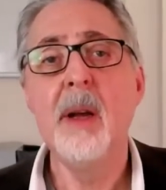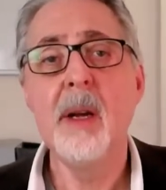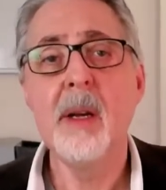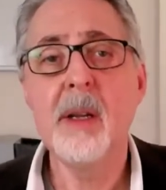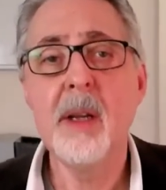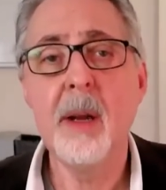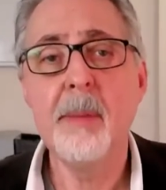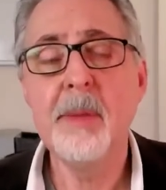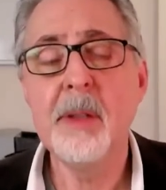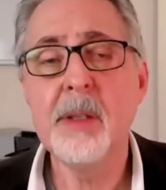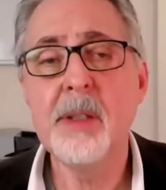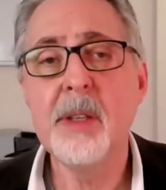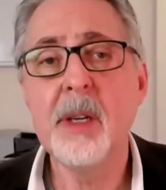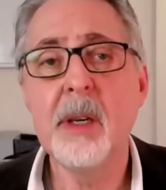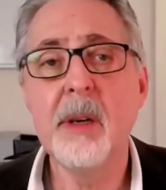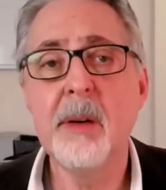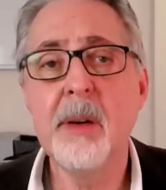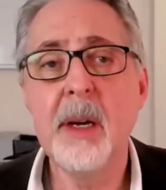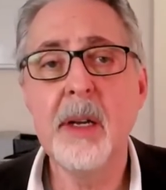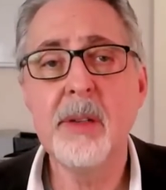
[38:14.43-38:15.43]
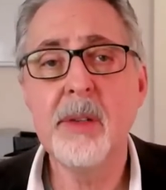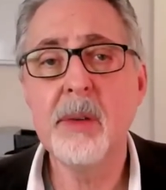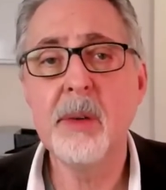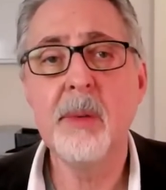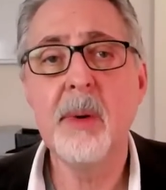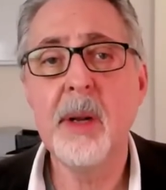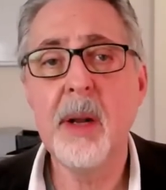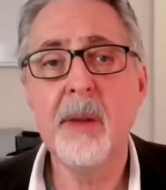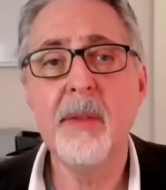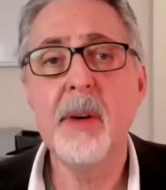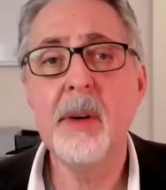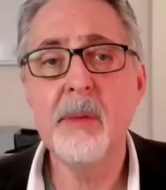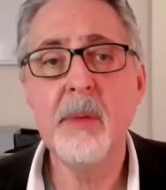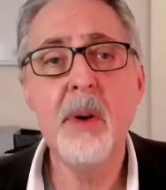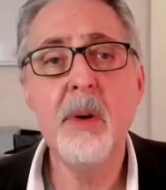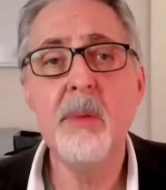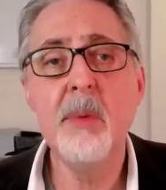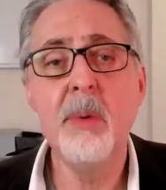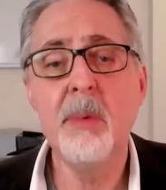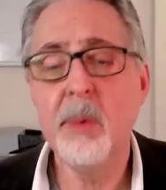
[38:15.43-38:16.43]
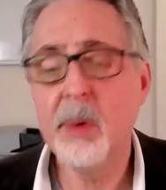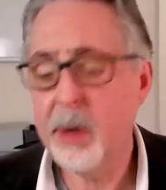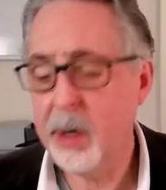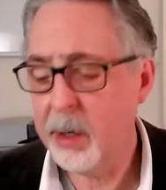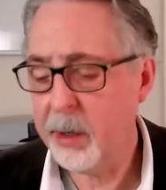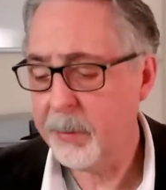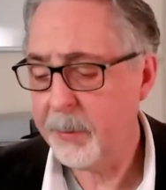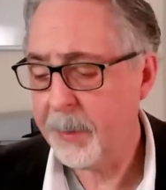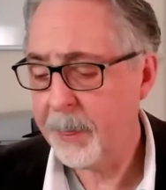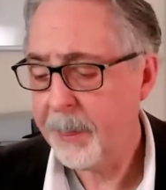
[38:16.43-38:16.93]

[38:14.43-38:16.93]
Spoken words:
couple of cigarettes or whatever. It won't hurt.